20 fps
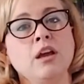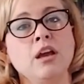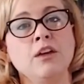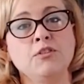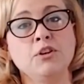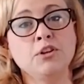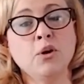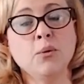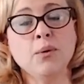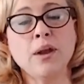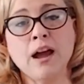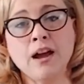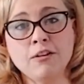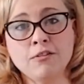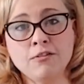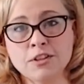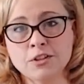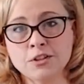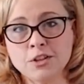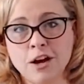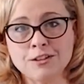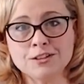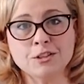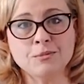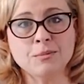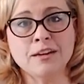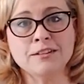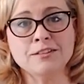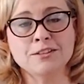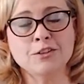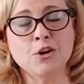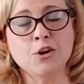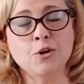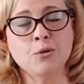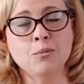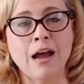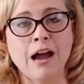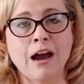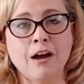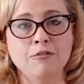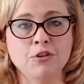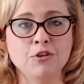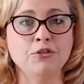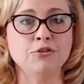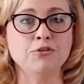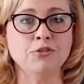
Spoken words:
If you don't have this awesome ice at home, have no